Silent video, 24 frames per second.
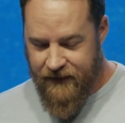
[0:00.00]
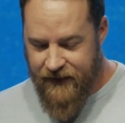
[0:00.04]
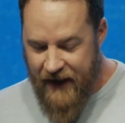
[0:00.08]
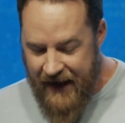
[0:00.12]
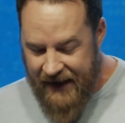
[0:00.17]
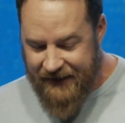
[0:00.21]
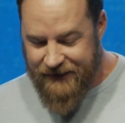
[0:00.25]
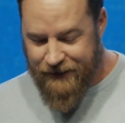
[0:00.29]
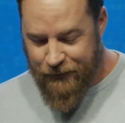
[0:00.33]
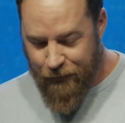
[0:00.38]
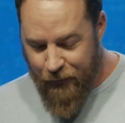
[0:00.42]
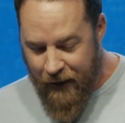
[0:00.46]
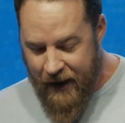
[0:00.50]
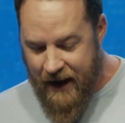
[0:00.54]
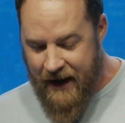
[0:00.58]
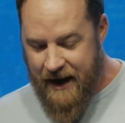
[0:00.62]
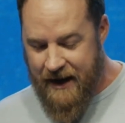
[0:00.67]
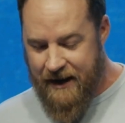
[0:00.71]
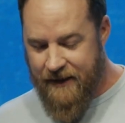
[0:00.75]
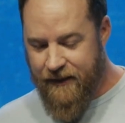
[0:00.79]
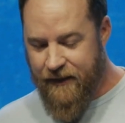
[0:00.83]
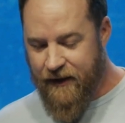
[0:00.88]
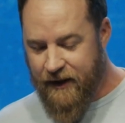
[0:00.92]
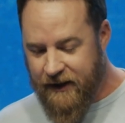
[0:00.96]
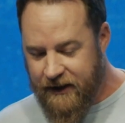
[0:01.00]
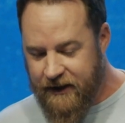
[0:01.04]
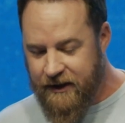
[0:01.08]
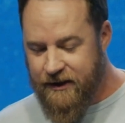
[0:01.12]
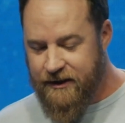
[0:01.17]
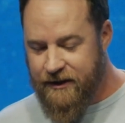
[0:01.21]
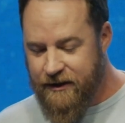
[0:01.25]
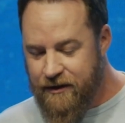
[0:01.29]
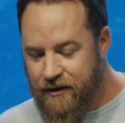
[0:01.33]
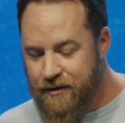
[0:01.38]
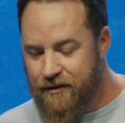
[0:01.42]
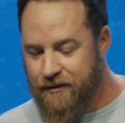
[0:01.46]
That's why the
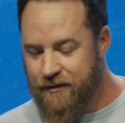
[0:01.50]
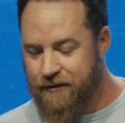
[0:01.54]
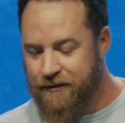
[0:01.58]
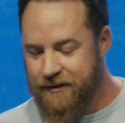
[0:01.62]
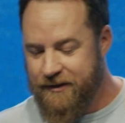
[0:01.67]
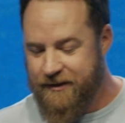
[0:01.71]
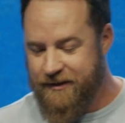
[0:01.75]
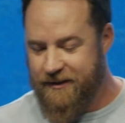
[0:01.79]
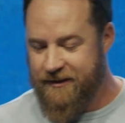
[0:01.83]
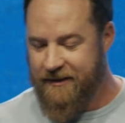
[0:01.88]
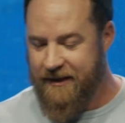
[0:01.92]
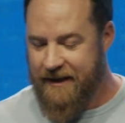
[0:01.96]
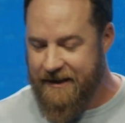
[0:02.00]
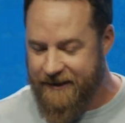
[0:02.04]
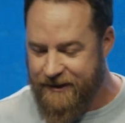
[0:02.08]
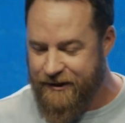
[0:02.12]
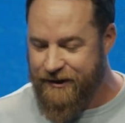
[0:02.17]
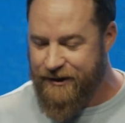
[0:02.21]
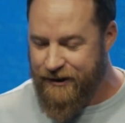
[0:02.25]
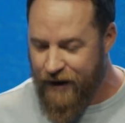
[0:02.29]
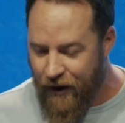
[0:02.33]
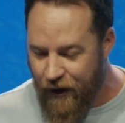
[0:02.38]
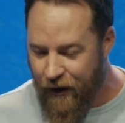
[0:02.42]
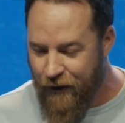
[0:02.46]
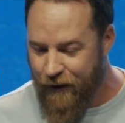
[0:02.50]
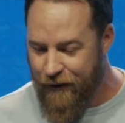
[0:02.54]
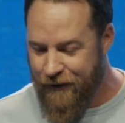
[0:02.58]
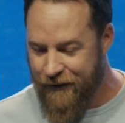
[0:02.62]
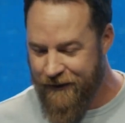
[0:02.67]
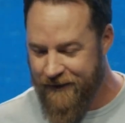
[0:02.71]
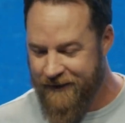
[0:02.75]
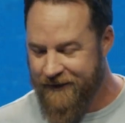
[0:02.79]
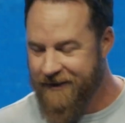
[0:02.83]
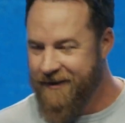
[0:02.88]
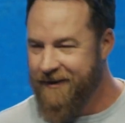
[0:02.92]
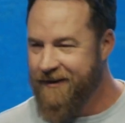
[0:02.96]
good news is
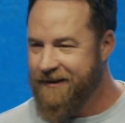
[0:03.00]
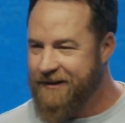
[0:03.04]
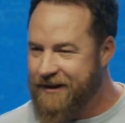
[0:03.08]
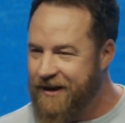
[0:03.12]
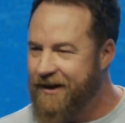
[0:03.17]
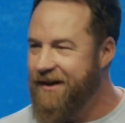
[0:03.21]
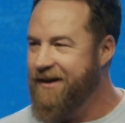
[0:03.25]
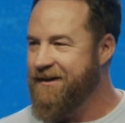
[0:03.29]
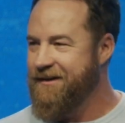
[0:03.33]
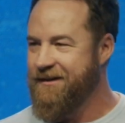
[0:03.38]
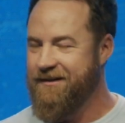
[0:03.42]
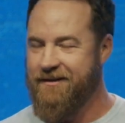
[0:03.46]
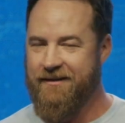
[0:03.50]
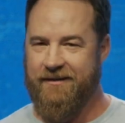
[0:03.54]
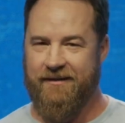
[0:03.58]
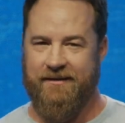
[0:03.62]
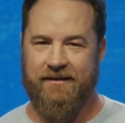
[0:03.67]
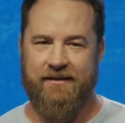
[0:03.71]
so good.